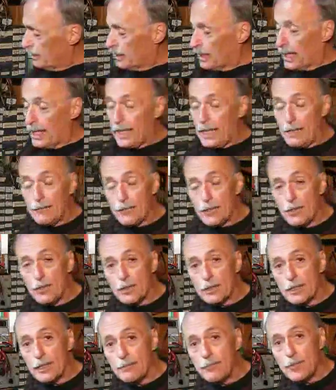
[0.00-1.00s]
I have it
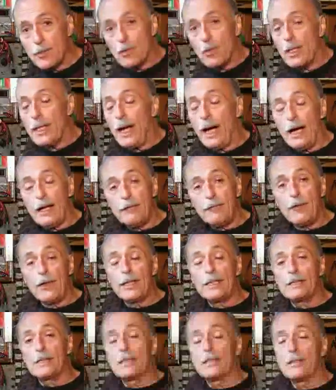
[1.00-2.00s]
hooked up to a
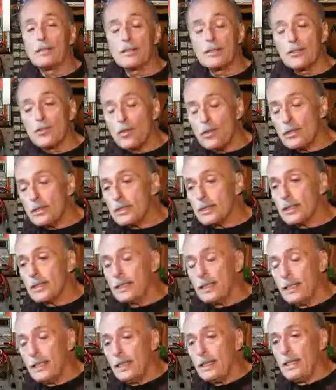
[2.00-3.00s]
hi-fi signal source
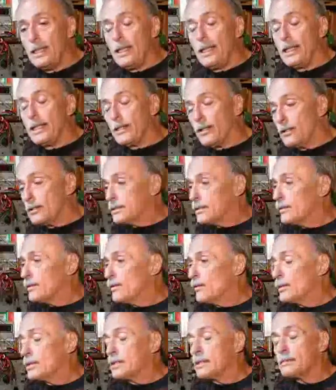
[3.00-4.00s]
and also
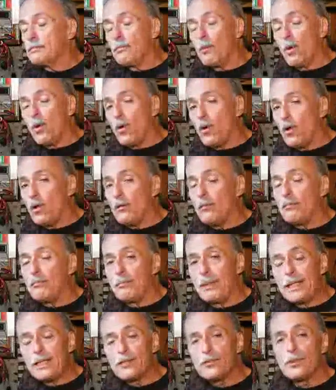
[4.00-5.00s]
to a small
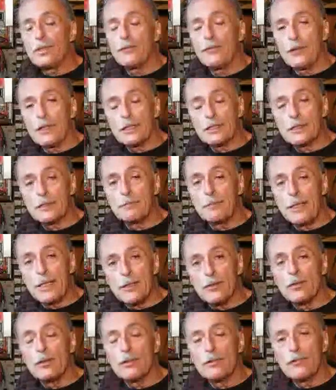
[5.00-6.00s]
bass reflex
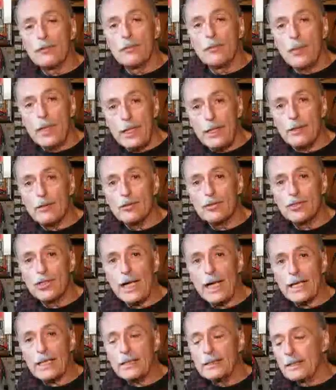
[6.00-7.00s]
speaker from Radio
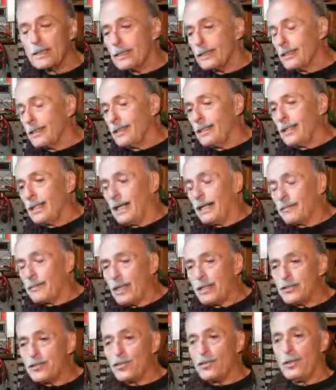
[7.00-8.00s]
Shack. I'm
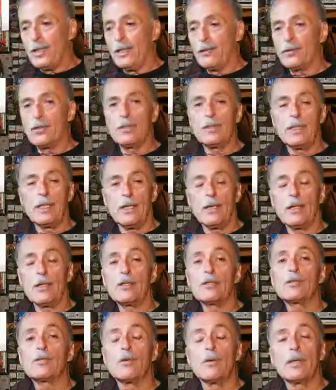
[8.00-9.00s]
not sure how good the audio
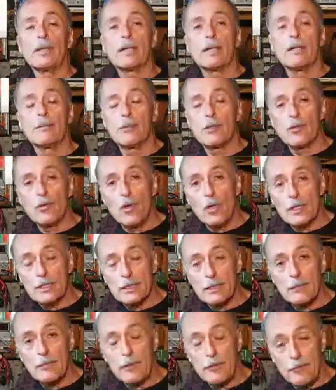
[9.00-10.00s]
is going to come across
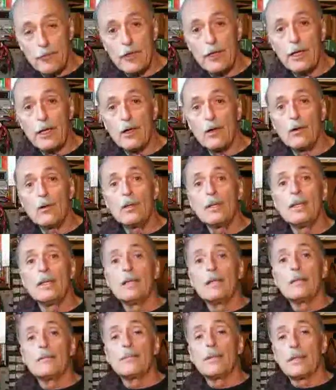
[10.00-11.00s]
on my video,
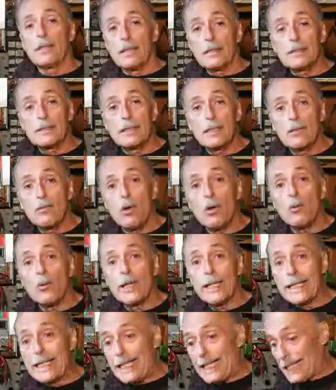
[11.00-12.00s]
but let's see what
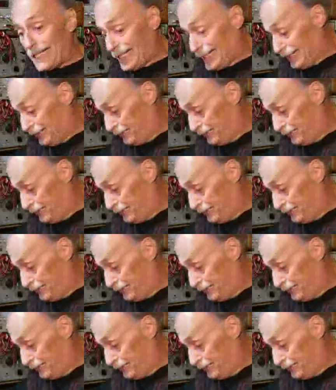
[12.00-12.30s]
we get.